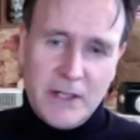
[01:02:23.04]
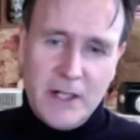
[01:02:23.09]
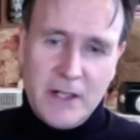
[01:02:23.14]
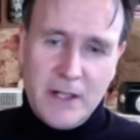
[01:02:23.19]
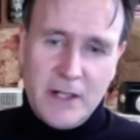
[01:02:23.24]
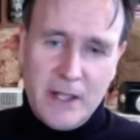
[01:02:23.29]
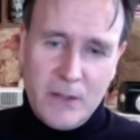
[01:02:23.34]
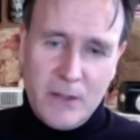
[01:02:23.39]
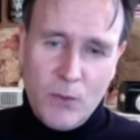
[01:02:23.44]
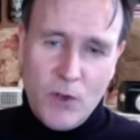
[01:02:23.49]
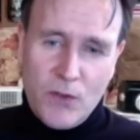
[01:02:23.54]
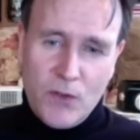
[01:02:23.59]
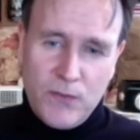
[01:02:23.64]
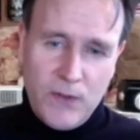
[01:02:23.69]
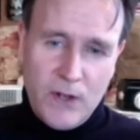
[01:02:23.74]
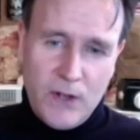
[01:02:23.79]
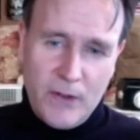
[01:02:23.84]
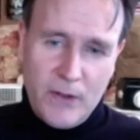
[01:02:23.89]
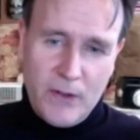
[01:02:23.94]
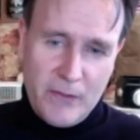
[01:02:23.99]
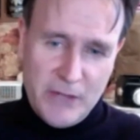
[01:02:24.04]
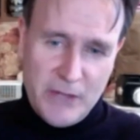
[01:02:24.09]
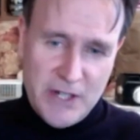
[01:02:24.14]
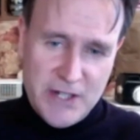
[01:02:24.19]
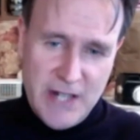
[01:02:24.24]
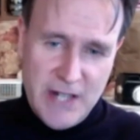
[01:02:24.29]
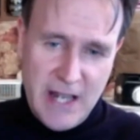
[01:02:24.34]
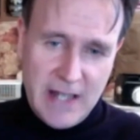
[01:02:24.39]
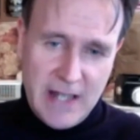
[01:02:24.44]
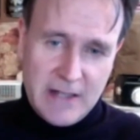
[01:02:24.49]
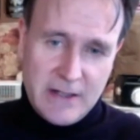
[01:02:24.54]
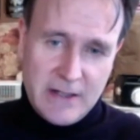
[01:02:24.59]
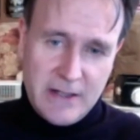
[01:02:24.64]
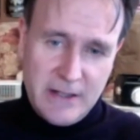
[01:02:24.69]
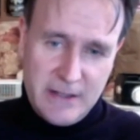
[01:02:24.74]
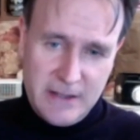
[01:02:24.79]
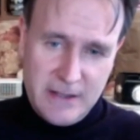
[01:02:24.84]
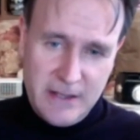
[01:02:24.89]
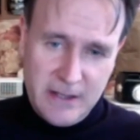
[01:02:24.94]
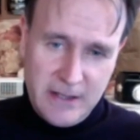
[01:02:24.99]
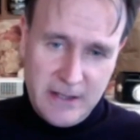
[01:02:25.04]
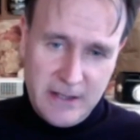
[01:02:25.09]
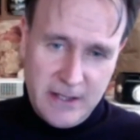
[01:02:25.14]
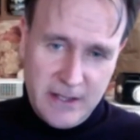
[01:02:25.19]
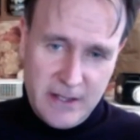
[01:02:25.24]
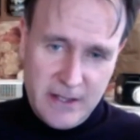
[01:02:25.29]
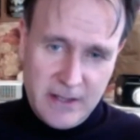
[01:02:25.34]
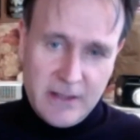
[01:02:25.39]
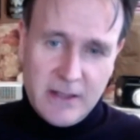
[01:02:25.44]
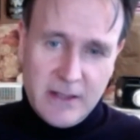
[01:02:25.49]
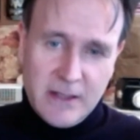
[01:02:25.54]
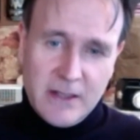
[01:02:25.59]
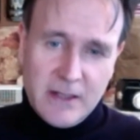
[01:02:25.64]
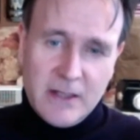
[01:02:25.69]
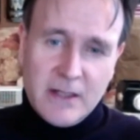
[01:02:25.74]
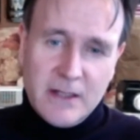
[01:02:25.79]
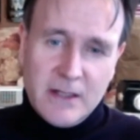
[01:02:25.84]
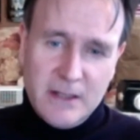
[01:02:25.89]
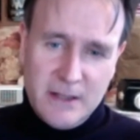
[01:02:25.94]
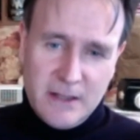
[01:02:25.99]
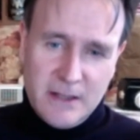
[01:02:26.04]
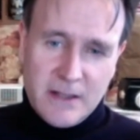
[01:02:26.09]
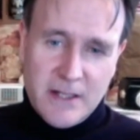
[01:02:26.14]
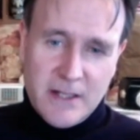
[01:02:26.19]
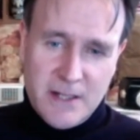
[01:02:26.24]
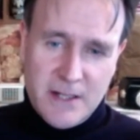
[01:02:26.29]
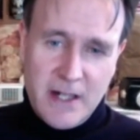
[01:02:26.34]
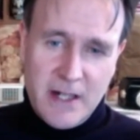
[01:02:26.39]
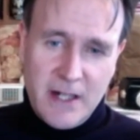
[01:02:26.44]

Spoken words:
in the workflow of design, in the design